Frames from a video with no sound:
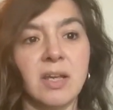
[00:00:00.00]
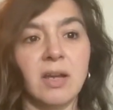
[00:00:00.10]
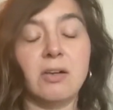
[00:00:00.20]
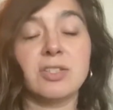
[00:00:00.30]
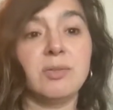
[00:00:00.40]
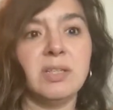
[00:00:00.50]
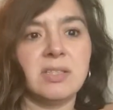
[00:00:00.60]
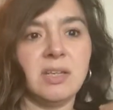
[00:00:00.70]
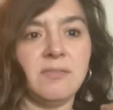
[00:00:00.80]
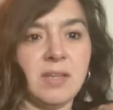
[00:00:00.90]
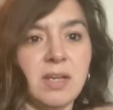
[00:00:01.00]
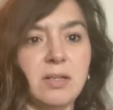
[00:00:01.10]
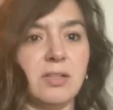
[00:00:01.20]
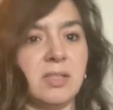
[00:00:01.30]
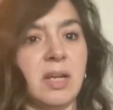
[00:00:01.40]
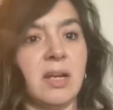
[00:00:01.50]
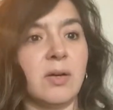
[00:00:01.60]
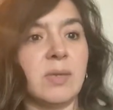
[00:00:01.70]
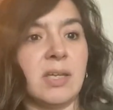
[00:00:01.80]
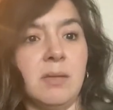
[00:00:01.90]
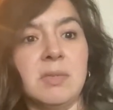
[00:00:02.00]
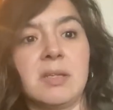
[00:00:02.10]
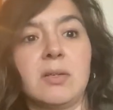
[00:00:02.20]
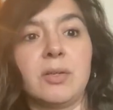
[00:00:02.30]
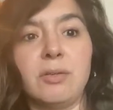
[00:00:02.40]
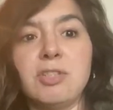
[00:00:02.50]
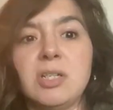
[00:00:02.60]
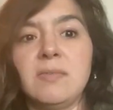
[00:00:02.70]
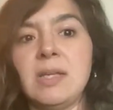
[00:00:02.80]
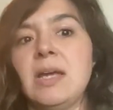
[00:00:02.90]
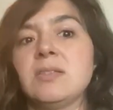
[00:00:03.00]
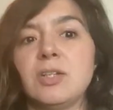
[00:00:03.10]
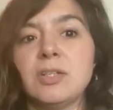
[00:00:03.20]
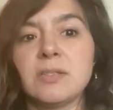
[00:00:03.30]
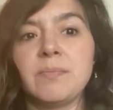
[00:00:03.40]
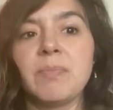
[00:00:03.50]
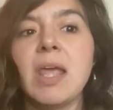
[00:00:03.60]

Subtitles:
our students if they understand how we came to the conclusion of the answers.